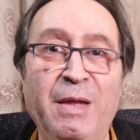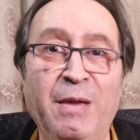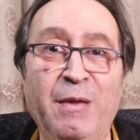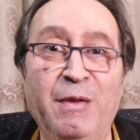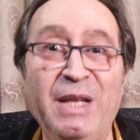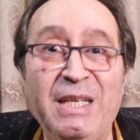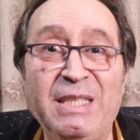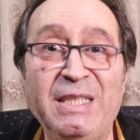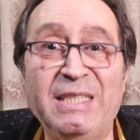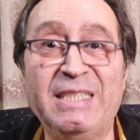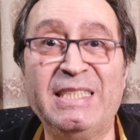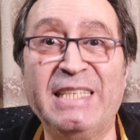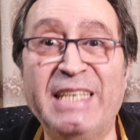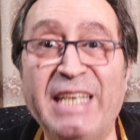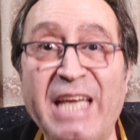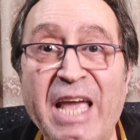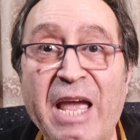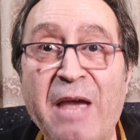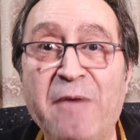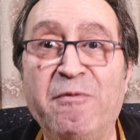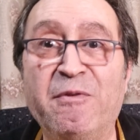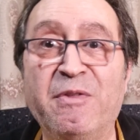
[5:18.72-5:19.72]
This
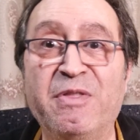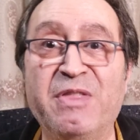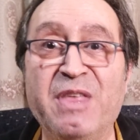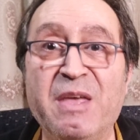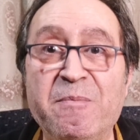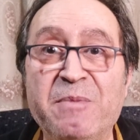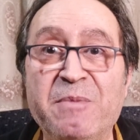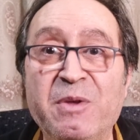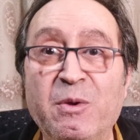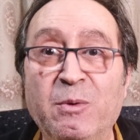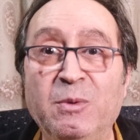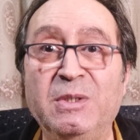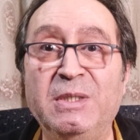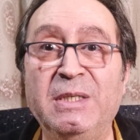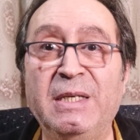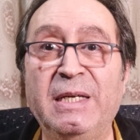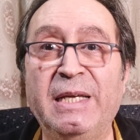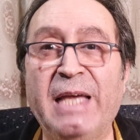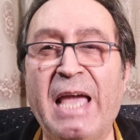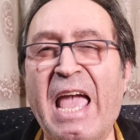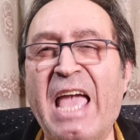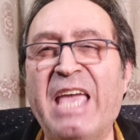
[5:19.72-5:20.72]
gives the
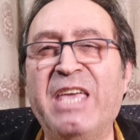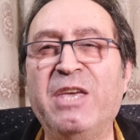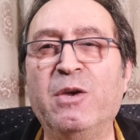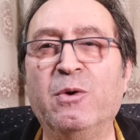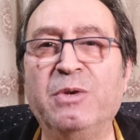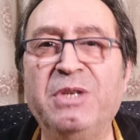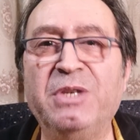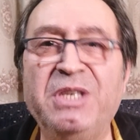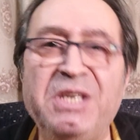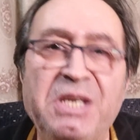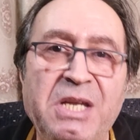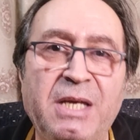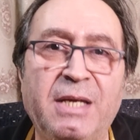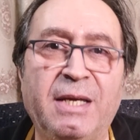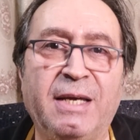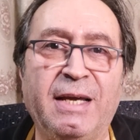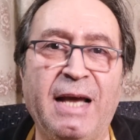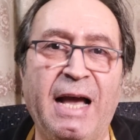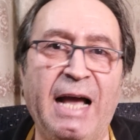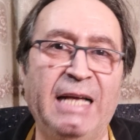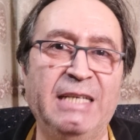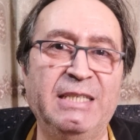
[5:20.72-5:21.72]
music a
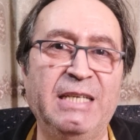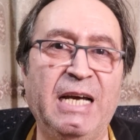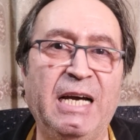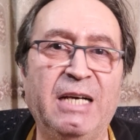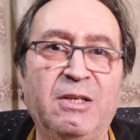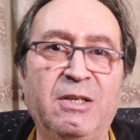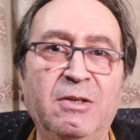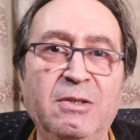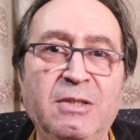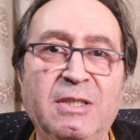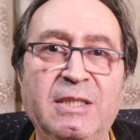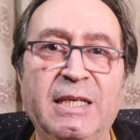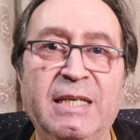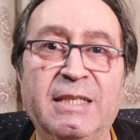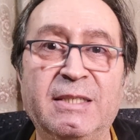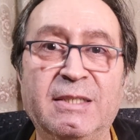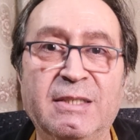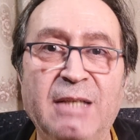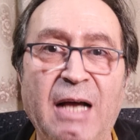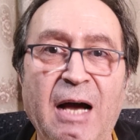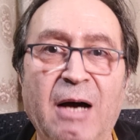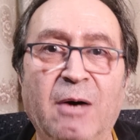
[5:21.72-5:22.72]
unique and acoustic
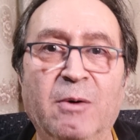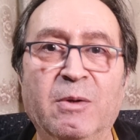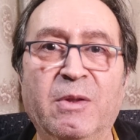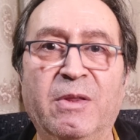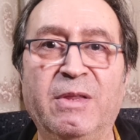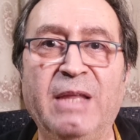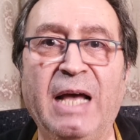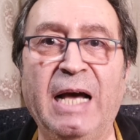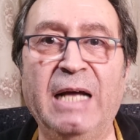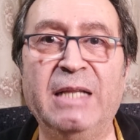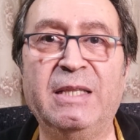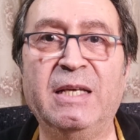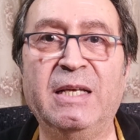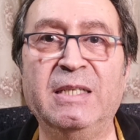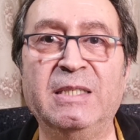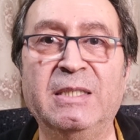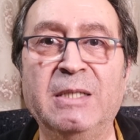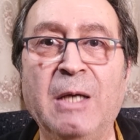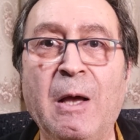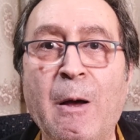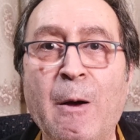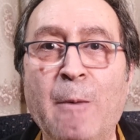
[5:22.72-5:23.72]
sound that
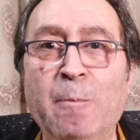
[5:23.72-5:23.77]
is